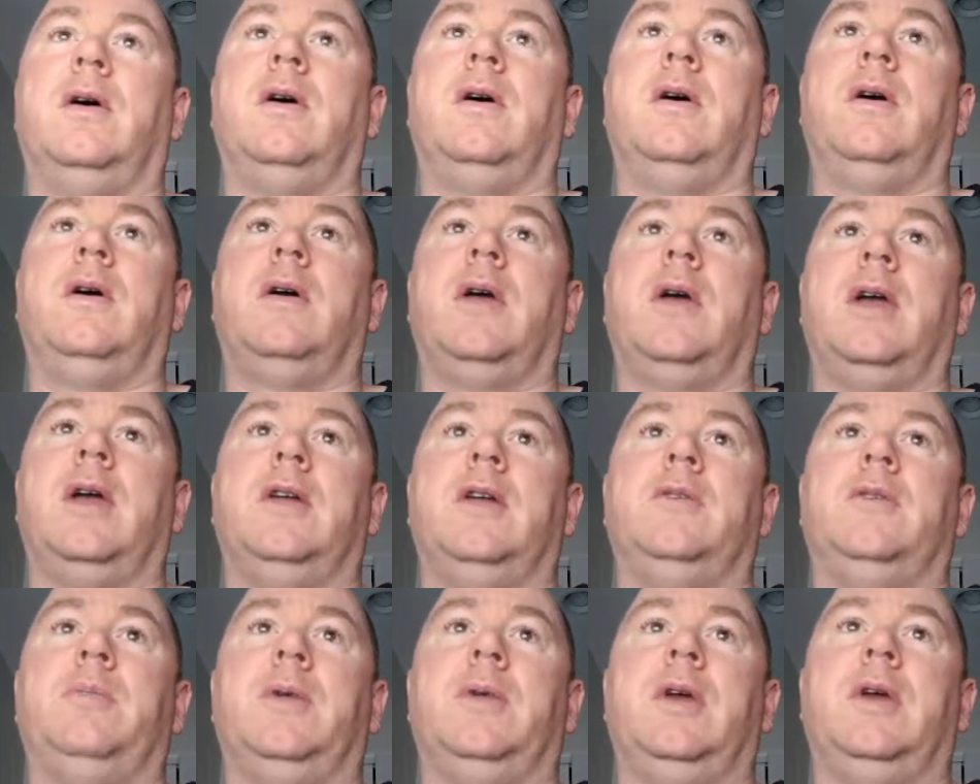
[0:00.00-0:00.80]

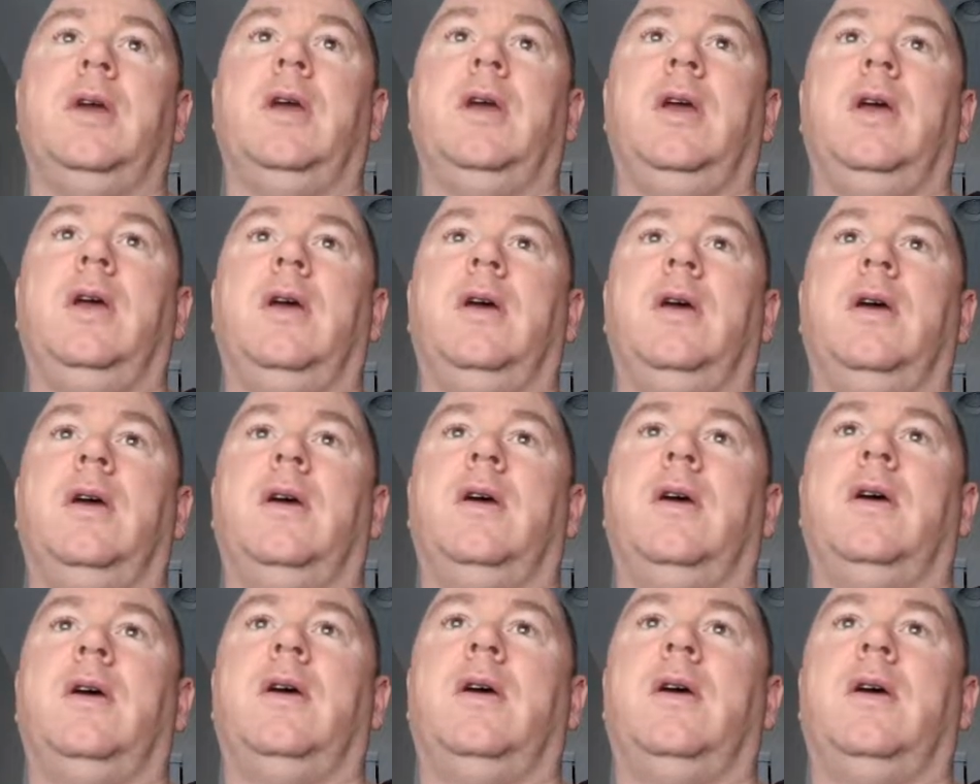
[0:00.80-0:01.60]
HP.
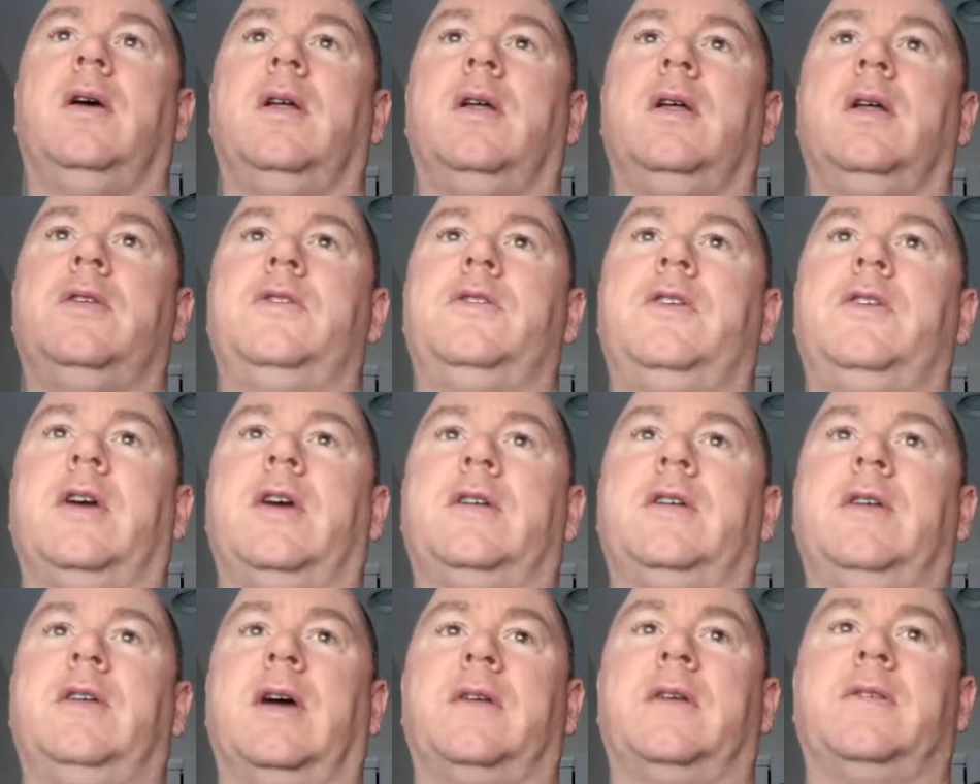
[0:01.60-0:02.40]
Let's check
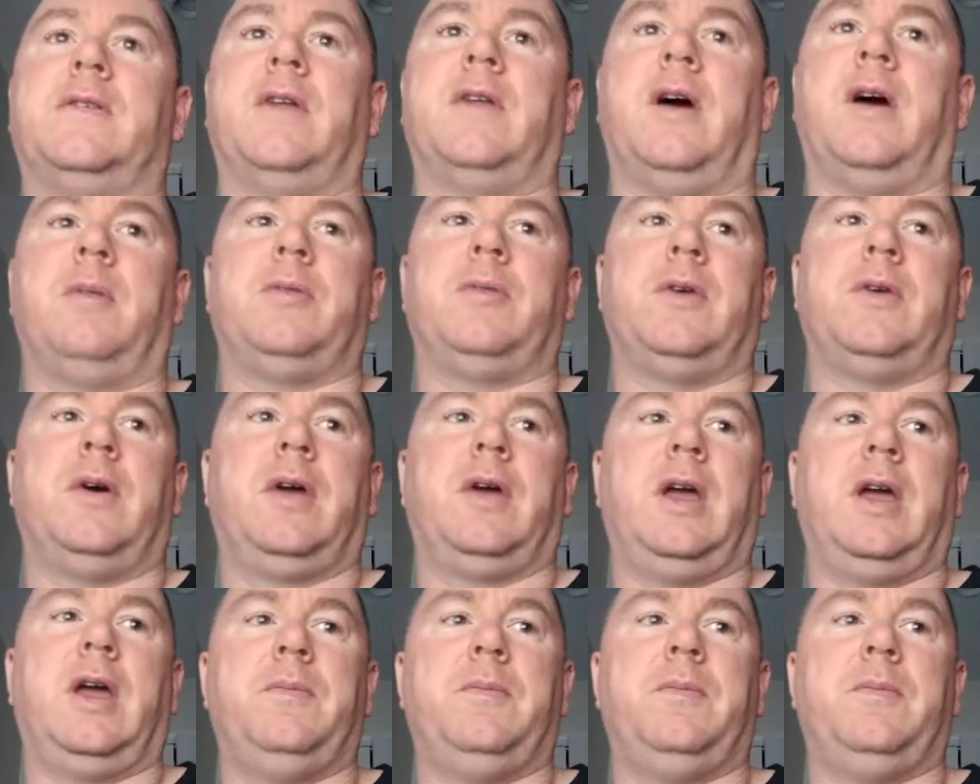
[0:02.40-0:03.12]
desktops. Okay.